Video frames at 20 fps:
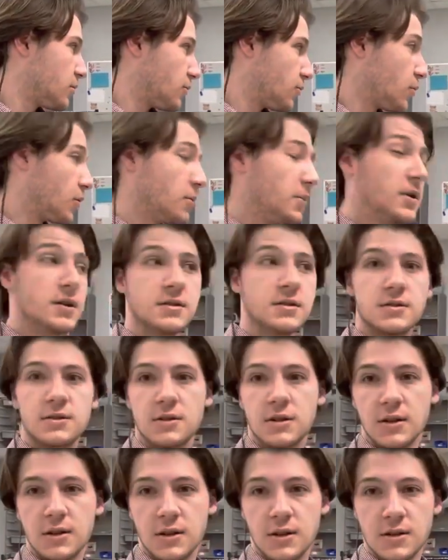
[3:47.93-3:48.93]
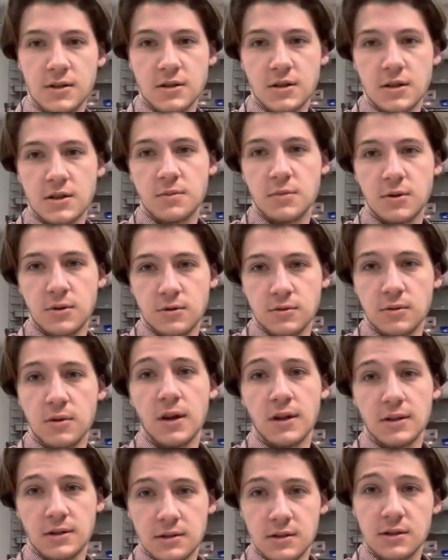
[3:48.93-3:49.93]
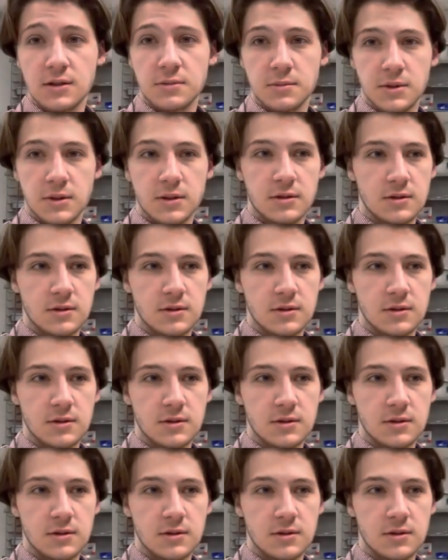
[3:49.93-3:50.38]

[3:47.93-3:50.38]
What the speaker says: 4 minutes, and then the 6 motors would last 6 minutes.